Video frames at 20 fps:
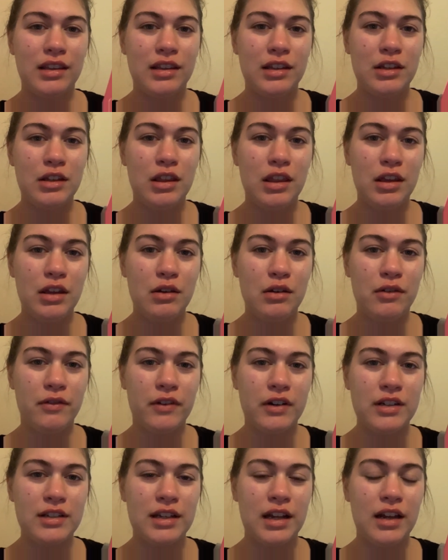The
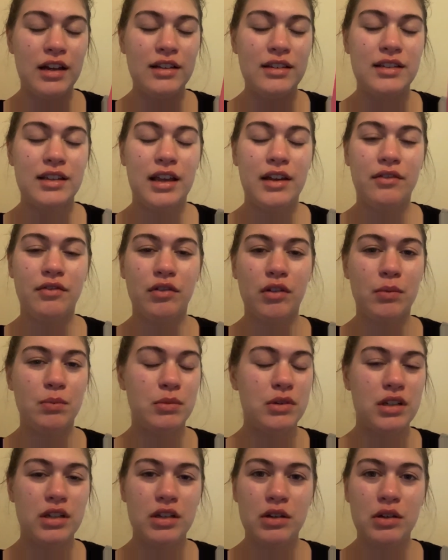Universe and Us, I
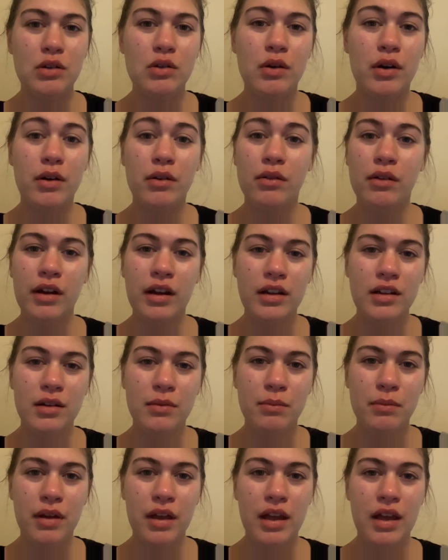flipped to a
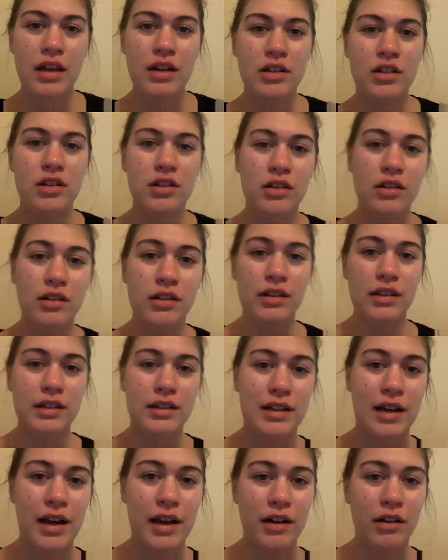random page, took the
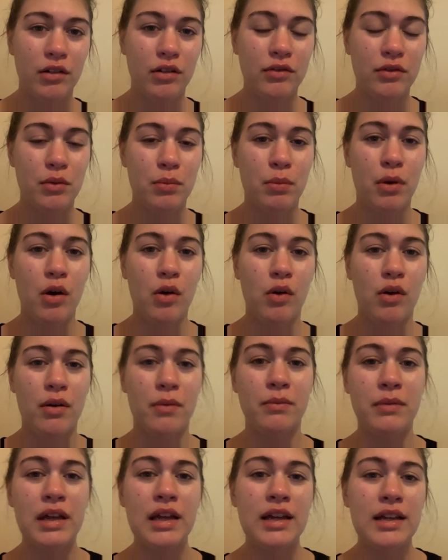title of the
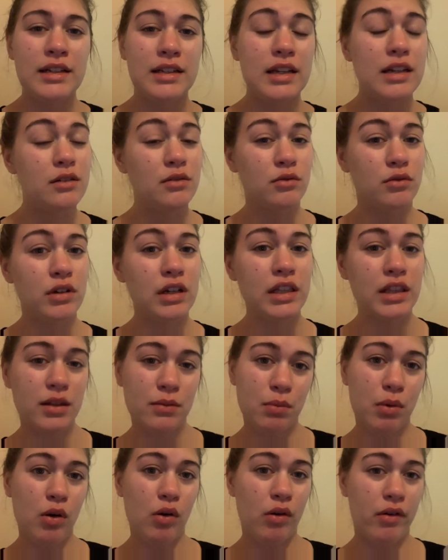poem, didn't read the
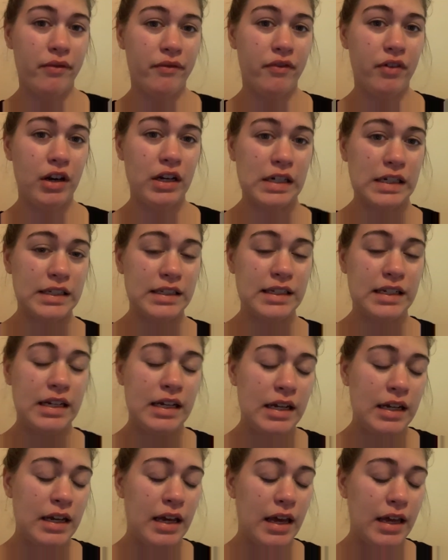poem first,
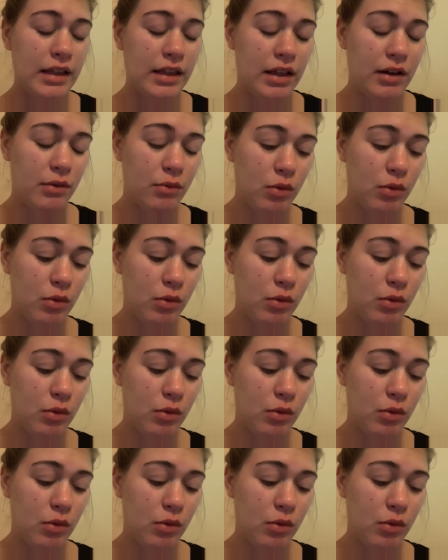and then